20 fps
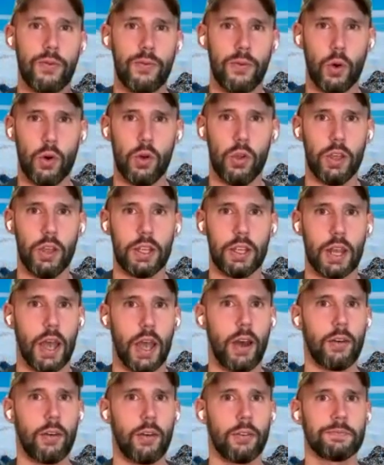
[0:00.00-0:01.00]
full
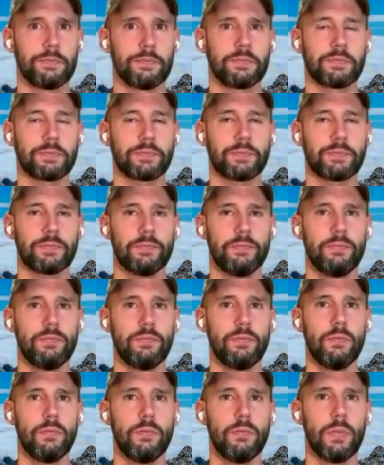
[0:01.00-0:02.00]
inhale.
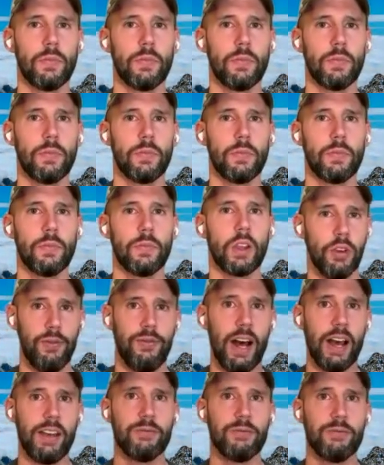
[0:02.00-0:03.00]
Good.
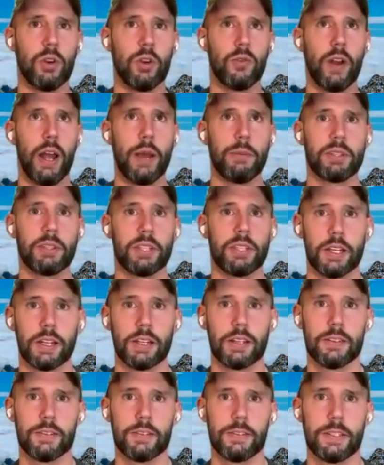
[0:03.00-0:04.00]
5 more reps
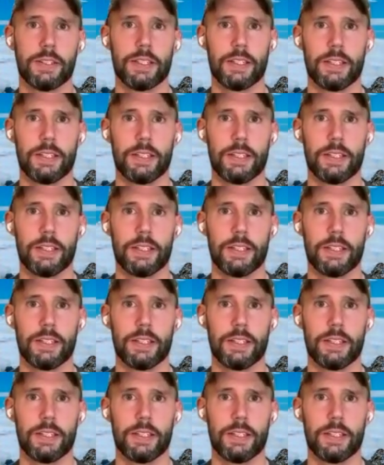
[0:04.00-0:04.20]
here.